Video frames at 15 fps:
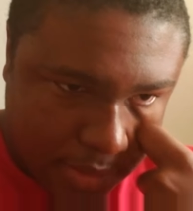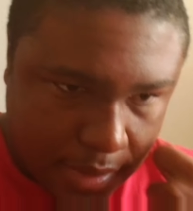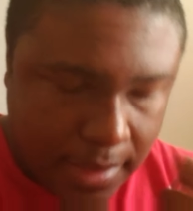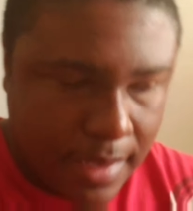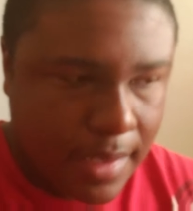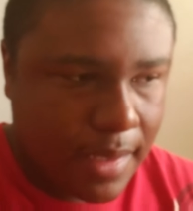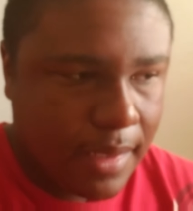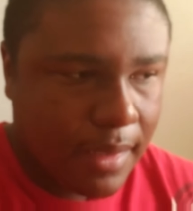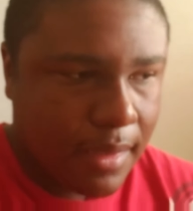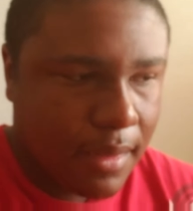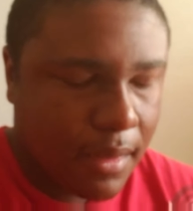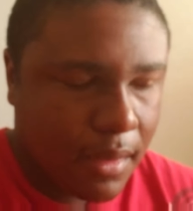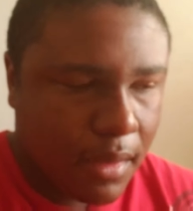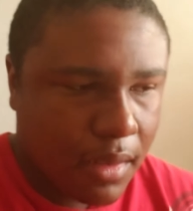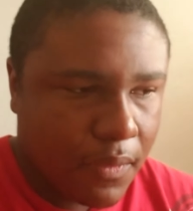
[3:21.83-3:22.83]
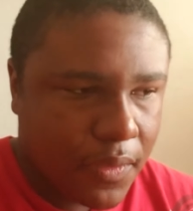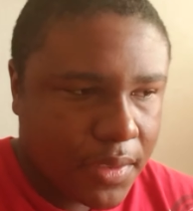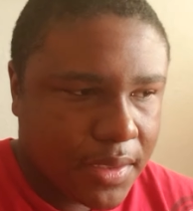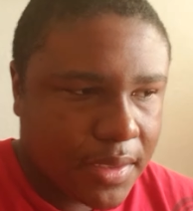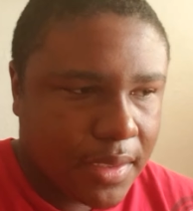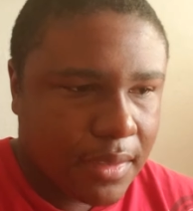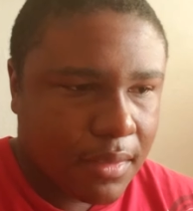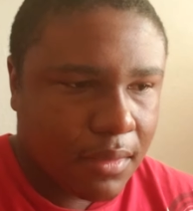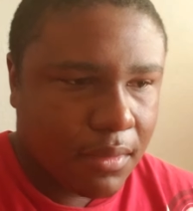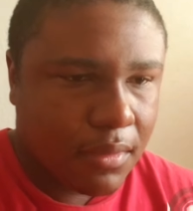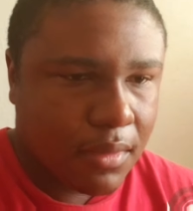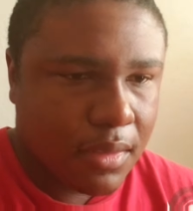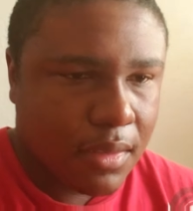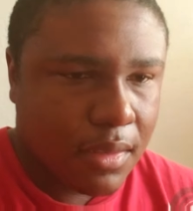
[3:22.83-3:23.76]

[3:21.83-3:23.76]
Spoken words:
thinking of a skill